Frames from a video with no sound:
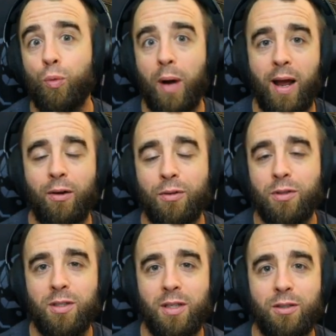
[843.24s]

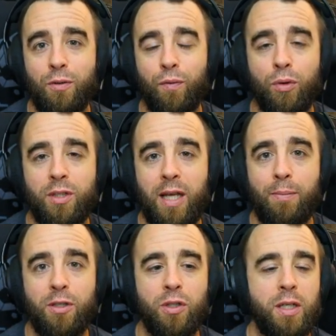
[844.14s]
rounds and do 4
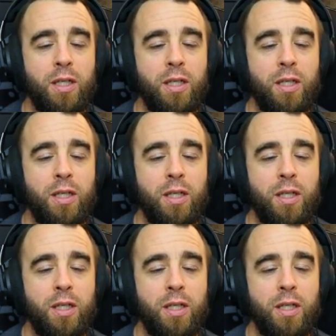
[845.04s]
damage.